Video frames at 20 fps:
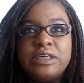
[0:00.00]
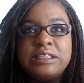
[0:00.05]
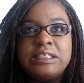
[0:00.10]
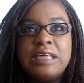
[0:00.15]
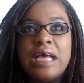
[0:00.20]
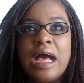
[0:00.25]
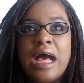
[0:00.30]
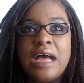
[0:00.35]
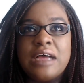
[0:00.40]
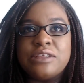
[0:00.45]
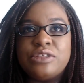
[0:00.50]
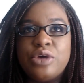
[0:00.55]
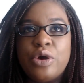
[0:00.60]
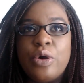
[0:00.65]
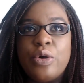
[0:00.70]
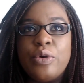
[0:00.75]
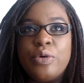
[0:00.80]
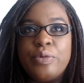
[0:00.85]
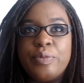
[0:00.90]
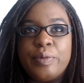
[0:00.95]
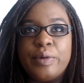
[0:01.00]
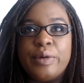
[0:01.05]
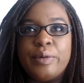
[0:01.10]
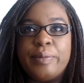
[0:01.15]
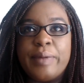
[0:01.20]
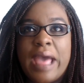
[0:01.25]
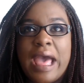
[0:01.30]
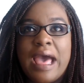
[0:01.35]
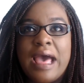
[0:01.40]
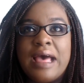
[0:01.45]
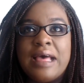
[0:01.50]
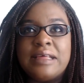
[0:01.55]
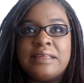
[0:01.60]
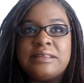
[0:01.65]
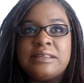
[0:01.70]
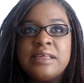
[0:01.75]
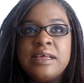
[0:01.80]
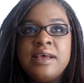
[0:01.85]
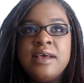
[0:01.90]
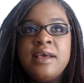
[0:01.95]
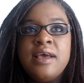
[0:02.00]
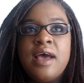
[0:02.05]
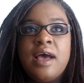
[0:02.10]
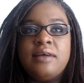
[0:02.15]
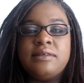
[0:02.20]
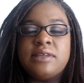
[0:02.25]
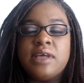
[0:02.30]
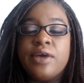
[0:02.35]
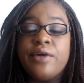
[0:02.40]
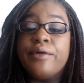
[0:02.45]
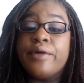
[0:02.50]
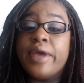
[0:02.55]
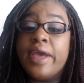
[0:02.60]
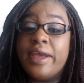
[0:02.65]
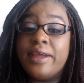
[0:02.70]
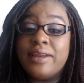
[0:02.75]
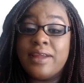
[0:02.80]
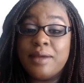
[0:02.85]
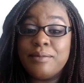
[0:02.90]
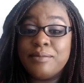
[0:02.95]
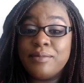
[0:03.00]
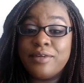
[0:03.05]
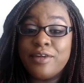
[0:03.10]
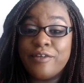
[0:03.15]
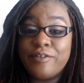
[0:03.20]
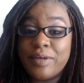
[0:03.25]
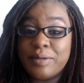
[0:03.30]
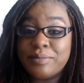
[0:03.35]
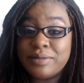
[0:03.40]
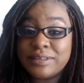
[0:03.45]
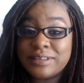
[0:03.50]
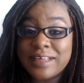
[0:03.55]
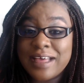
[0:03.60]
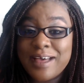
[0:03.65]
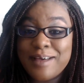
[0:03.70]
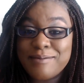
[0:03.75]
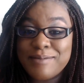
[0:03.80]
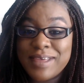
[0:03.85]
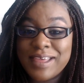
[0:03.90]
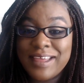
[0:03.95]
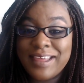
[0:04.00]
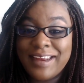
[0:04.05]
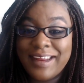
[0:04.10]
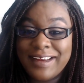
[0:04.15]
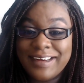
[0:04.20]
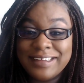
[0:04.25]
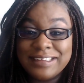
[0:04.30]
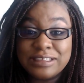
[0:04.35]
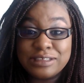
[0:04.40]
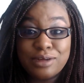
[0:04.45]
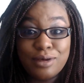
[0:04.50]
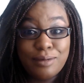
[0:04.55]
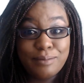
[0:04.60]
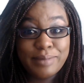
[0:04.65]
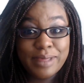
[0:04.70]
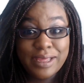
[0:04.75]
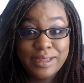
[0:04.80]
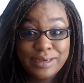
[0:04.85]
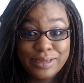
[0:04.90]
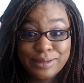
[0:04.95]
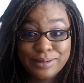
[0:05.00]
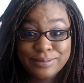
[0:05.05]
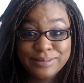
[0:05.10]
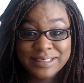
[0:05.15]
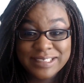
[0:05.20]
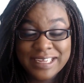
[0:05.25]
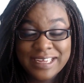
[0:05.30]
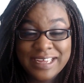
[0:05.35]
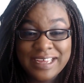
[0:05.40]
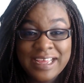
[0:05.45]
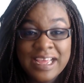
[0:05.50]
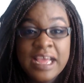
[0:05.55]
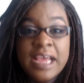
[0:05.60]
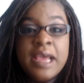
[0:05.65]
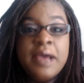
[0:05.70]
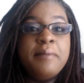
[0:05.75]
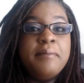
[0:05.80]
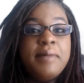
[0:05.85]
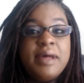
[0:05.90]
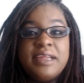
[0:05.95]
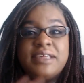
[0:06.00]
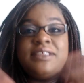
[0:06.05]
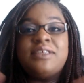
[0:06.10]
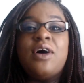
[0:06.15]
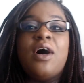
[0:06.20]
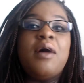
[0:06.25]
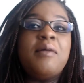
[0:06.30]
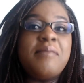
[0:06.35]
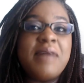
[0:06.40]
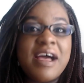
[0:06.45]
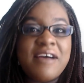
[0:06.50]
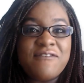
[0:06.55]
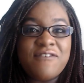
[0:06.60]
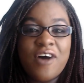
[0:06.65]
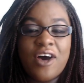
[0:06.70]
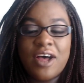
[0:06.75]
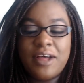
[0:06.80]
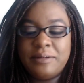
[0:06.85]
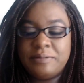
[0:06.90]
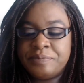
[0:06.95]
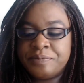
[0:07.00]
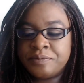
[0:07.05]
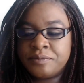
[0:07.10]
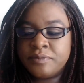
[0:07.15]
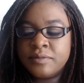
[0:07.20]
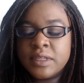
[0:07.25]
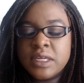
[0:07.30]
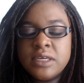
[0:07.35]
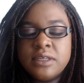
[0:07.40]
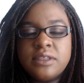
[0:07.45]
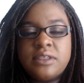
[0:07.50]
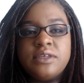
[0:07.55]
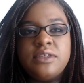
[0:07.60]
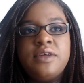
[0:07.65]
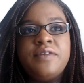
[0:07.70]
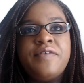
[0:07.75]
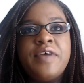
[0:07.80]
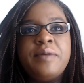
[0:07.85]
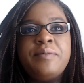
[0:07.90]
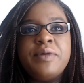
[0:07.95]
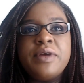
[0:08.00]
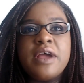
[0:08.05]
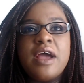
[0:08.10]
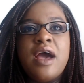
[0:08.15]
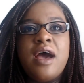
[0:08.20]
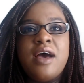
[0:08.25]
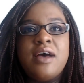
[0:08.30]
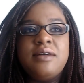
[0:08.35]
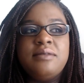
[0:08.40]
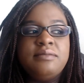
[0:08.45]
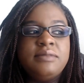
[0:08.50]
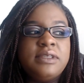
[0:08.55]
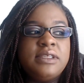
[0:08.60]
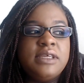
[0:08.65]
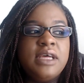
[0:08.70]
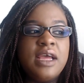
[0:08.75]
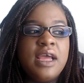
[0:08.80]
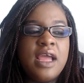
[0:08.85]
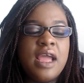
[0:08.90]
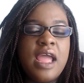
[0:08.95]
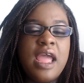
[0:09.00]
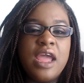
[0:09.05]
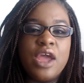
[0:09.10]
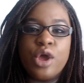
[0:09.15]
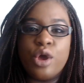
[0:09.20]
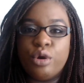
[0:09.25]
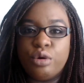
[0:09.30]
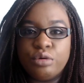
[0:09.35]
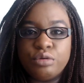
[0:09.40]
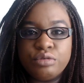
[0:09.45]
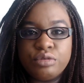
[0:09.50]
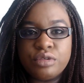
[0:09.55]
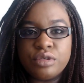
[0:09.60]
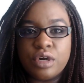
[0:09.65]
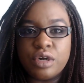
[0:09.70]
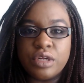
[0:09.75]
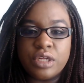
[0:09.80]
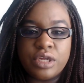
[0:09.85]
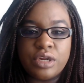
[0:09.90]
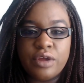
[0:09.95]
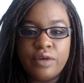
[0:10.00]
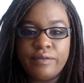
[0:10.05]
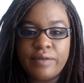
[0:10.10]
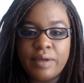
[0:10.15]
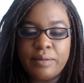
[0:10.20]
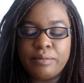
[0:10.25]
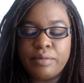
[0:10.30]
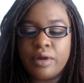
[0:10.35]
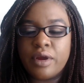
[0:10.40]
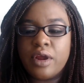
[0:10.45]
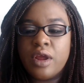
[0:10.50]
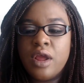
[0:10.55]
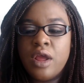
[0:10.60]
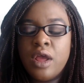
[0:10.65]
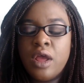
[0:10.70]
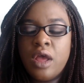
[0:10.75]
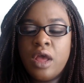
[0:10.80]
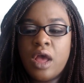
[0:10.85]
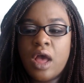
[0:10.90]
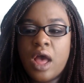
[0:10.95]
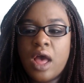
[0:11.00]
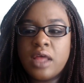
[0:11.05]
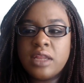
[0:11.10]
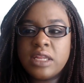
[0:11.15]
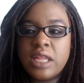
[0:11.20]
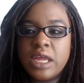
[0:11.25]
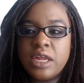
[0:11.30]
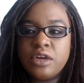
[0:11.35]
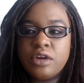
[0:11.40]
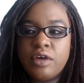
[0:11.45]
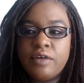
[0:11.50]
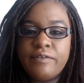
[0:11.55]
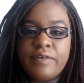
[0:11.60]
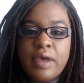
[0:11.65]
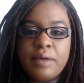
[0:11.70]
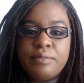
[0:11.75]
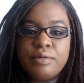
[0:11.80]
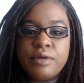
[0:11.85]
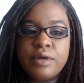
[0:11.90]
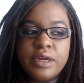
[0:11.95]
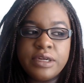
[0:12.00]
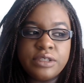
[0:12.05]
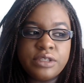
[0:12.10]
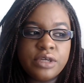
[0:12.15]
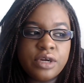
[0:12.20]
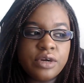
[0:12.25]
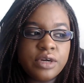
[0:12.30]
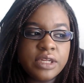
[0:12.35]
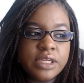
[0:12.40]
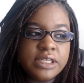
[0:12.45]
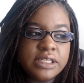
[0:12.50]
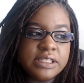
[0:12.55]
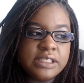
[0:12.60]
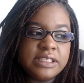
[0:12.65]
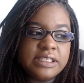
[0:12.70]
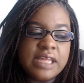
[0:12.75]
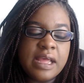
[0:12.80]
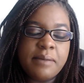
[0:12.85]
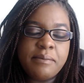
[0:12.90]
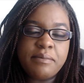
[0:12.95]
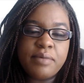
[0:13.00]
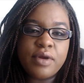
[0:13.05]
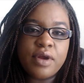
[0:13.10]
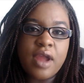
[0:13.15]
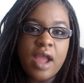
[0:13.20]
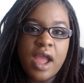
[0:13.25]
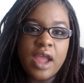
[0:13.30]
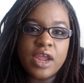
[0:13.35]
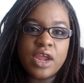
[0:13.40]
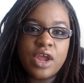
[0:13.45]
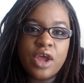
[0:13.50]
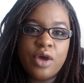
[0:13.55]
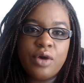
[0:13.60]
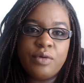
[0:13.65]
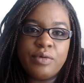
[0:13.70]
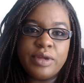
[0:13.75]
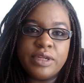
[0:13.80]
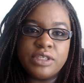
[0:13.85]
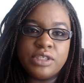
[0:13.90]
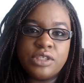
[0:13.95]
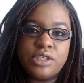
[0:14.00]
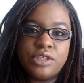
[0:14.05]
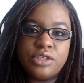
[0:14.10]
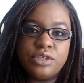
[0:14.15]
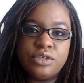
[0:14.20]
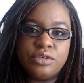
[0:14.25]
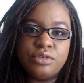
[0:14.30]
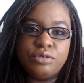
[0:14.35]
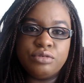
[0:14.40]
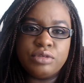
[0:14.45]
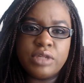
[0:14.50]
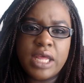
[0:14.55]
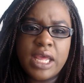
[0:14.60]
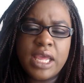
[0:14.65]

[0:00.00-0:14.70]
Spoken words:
October passed, I was like, okay, November's coming, and it's going to be a doozy, but it's all my fault. So November comes and goes. Early November, late November into early December, I go into